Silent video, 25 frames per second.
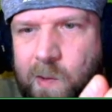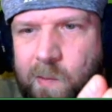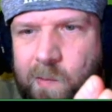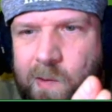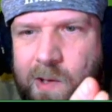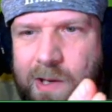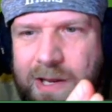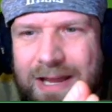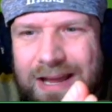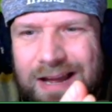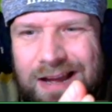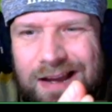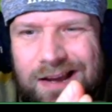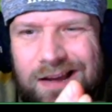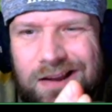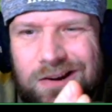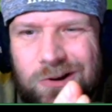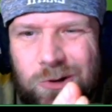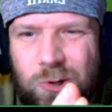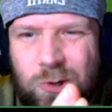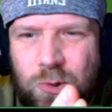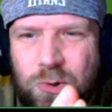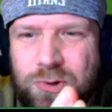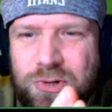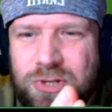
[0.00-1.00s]
wait, wait. On
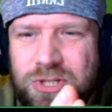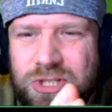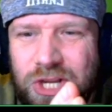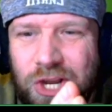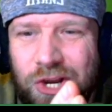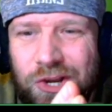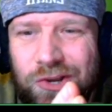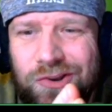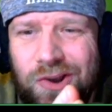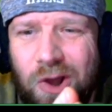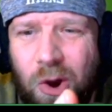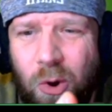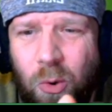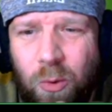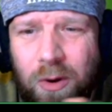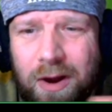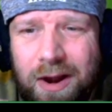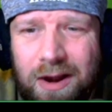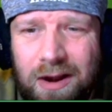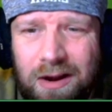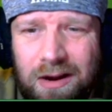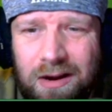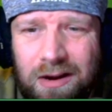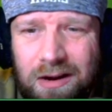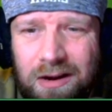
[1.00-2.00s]
a cruise to
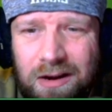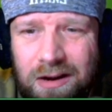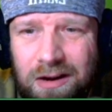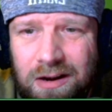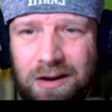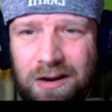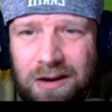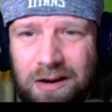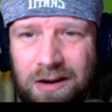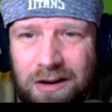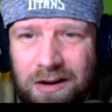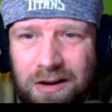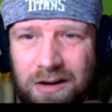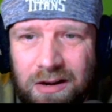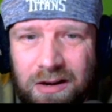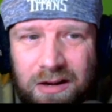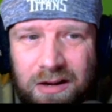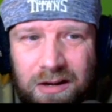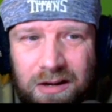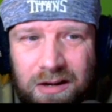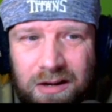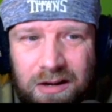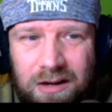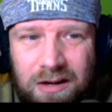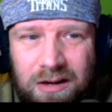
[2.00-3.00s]
nowhere? Yeah.
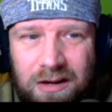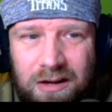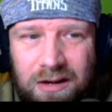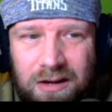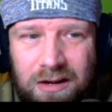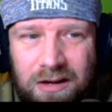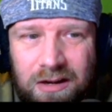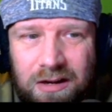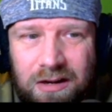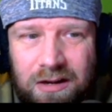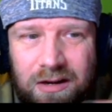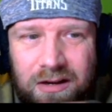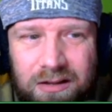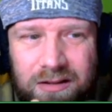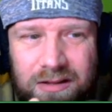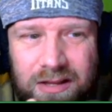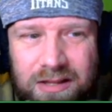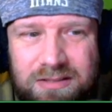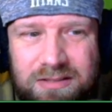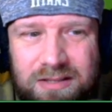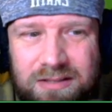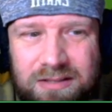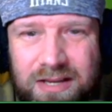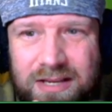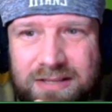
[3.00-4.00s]

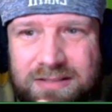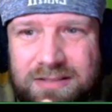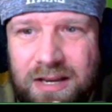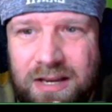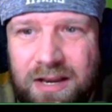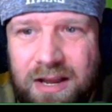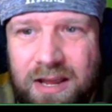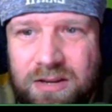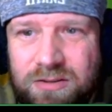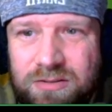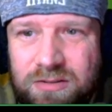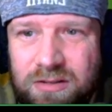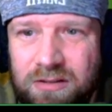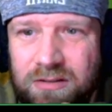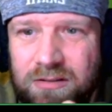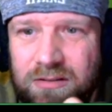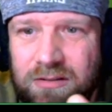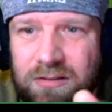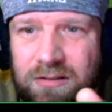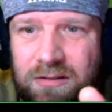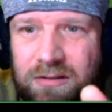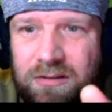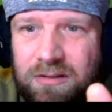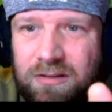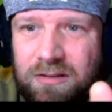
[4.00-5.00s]
That's a destination?
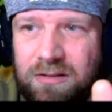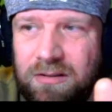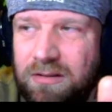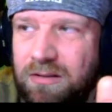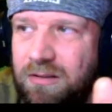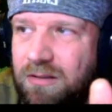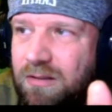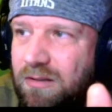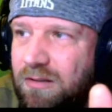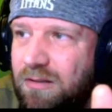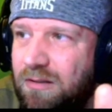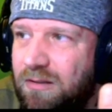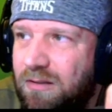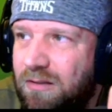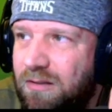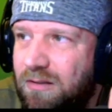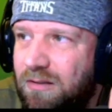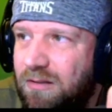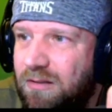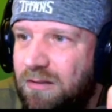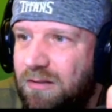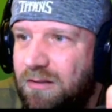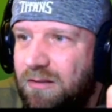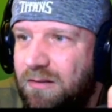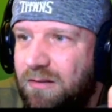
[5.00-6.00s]
No, it just
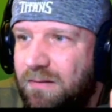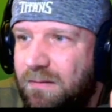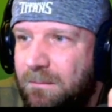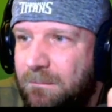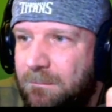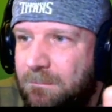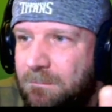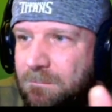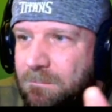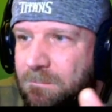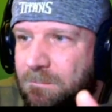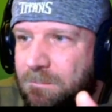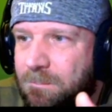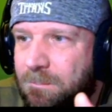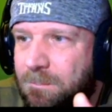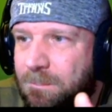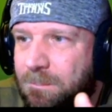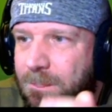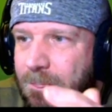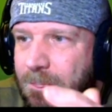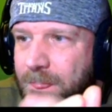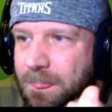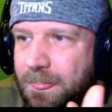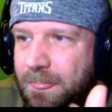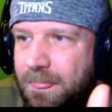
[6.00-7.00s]
yeah, uh,
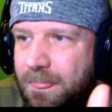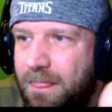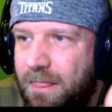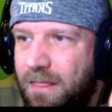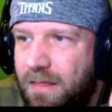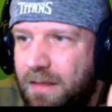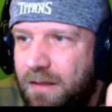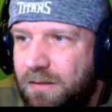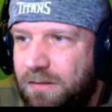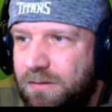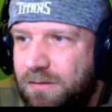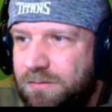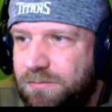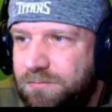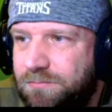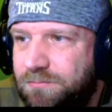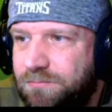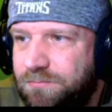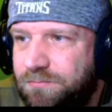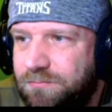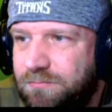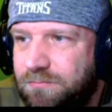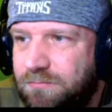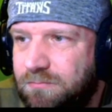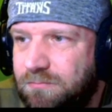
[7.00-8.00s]
which was on a cruise to
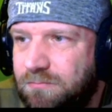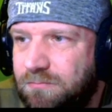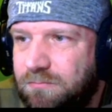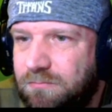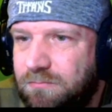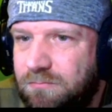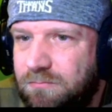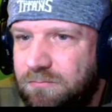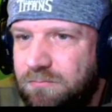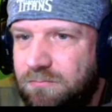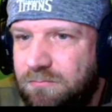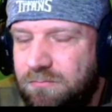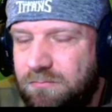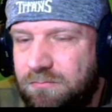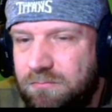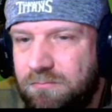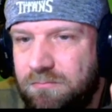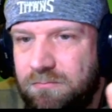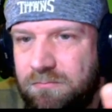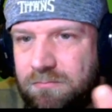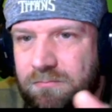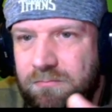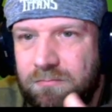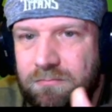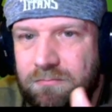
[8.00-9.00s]
nowhere. So it's probably one of those
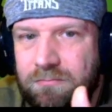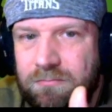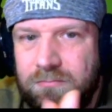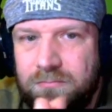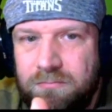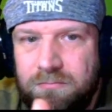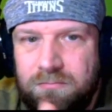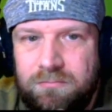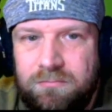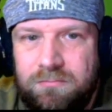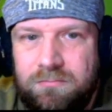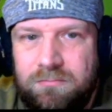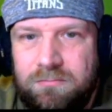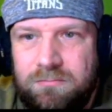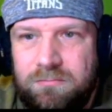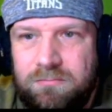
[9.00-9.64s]
cruises they're just